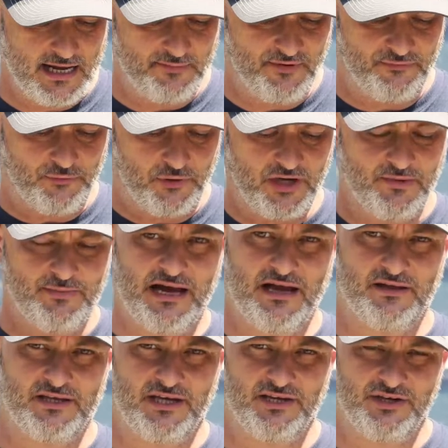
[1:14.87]
before you
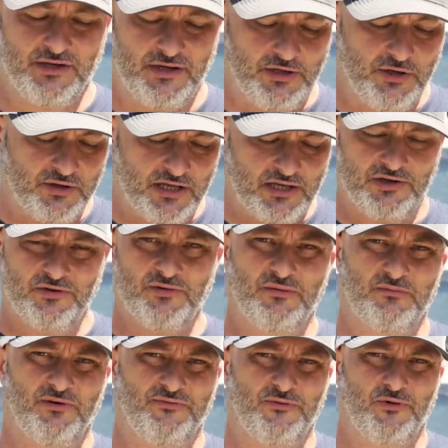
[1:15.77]
mount these, you can
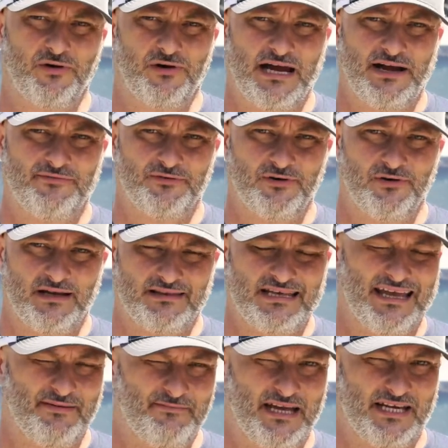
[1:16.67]
do it before or after. I
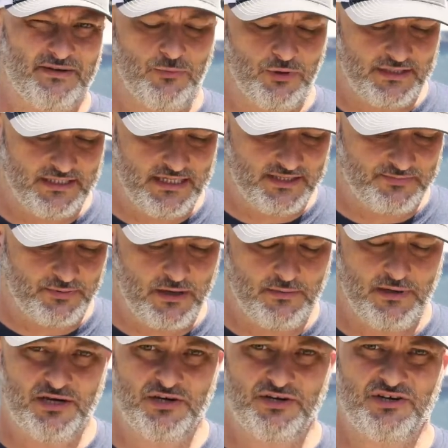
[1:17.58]
think it makes more sense
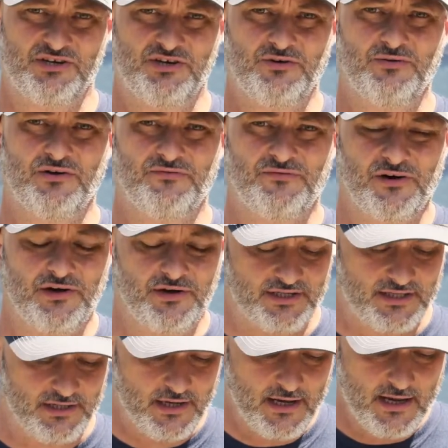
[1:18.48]
probably to just do it
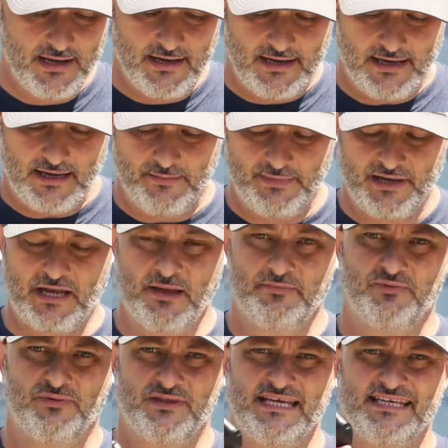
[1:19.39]
first. It
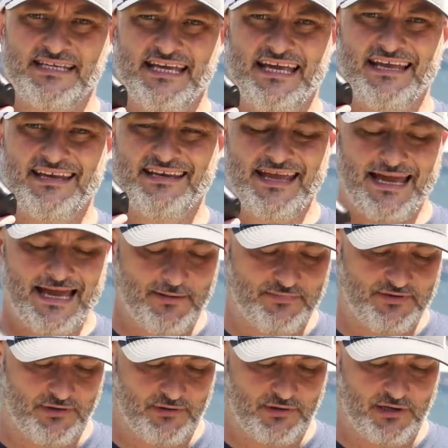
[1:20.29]
comes with these end
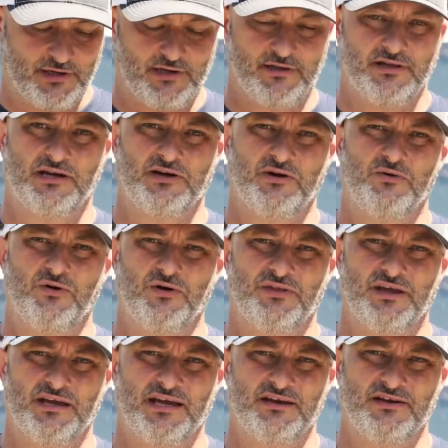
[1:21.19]
caps that go
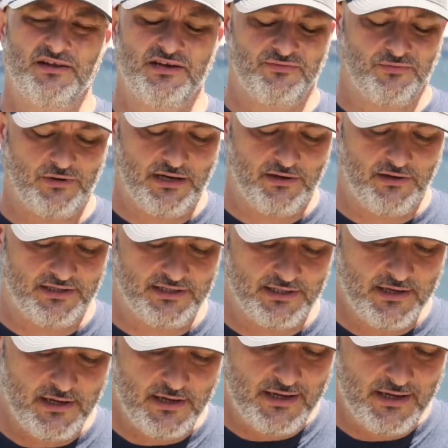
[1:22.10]
on the end of these rails.